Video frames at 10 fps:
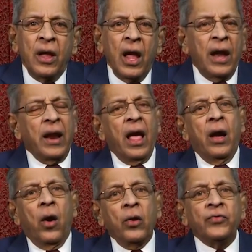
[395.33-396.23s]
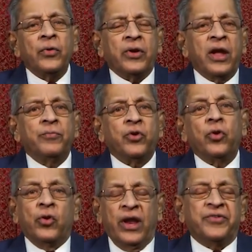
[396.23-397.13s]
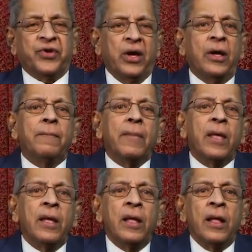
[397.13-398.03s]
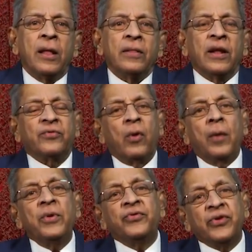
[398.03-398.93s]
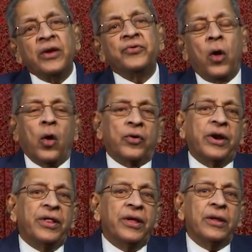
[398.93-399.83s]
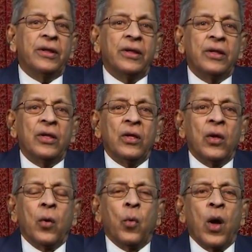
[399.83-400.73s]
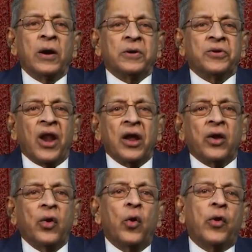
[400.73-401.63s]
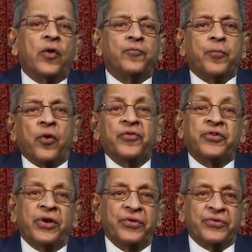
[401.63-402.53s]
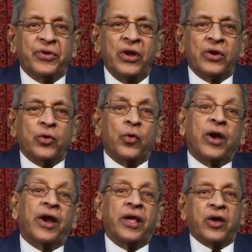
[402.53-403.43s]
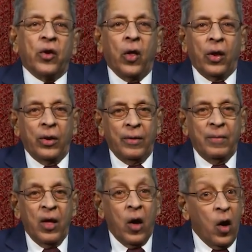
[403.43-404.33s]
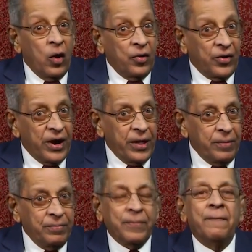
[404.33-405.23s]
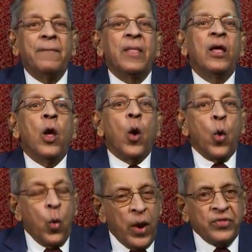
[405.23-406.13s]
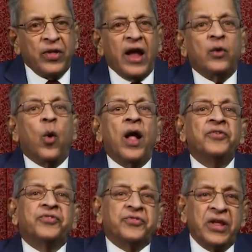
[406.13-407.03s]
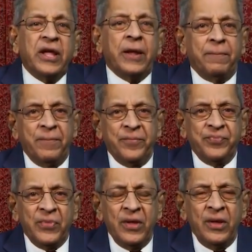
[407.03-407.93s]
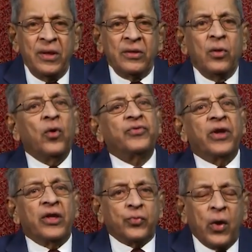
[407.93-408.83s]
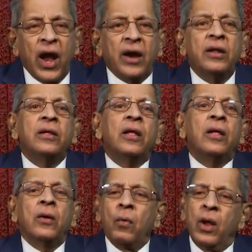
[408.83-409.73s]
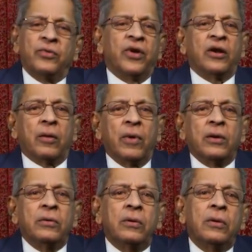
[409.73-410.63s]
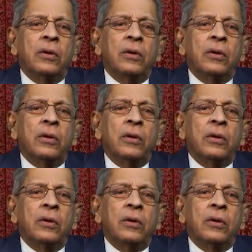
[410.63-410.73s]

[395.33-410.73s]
And I also came to know later that Swami sent already 1 truckload of provisions to Kodai Canal already with advanced team. Those days we had one gentleman,